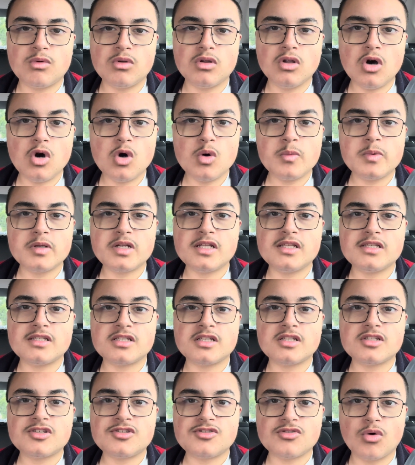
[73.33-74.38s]
opening
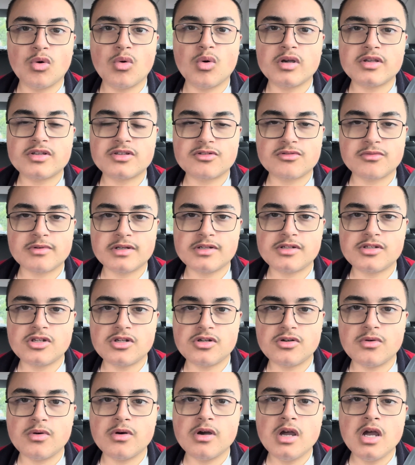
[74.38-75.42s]
since Toy Story
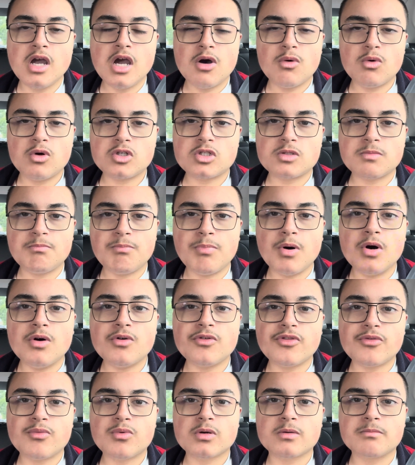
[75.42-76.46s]
2, which
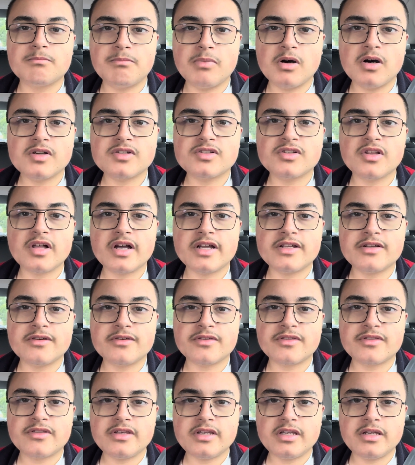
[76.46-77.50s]
both were Buzz
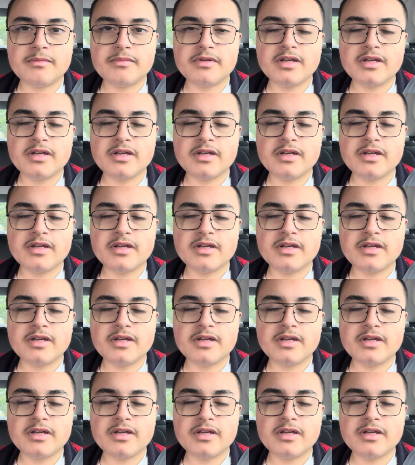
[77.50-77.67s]
Lightyear themed.